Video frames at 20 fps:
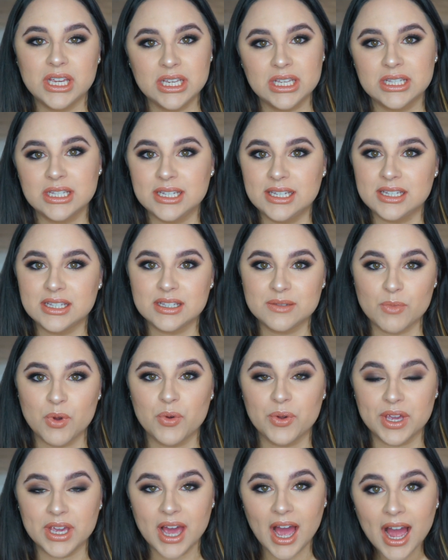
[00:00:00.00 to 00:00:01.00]
easy
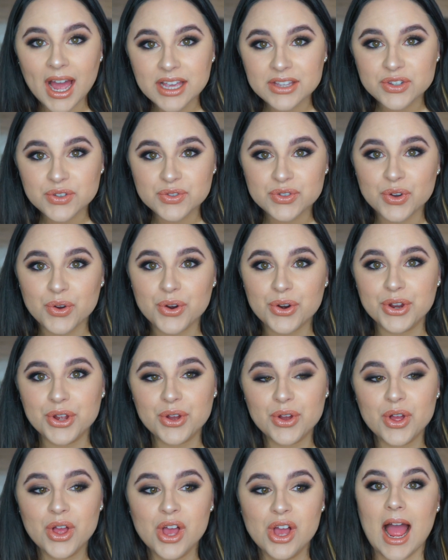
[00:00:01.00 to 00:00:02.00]
smoky eye
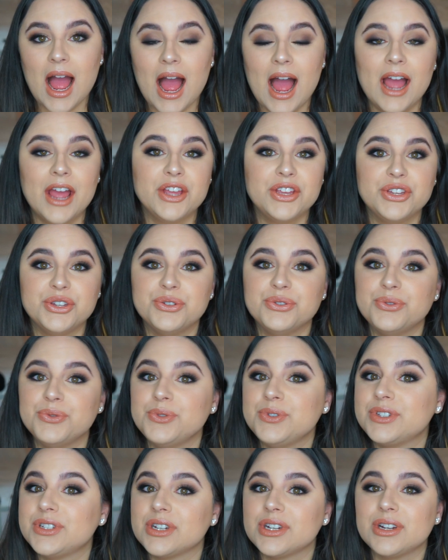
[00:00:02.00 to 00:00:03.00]
tutorial. I
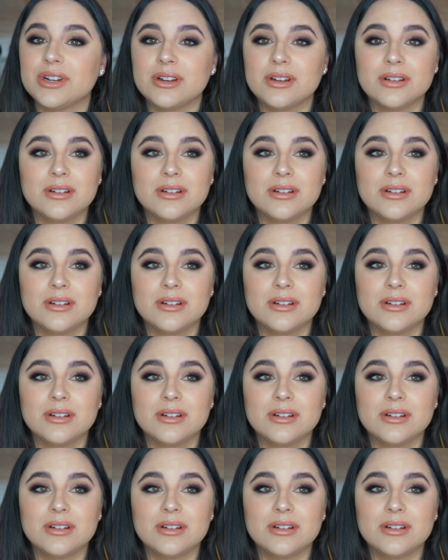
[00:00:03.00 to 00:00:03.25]
used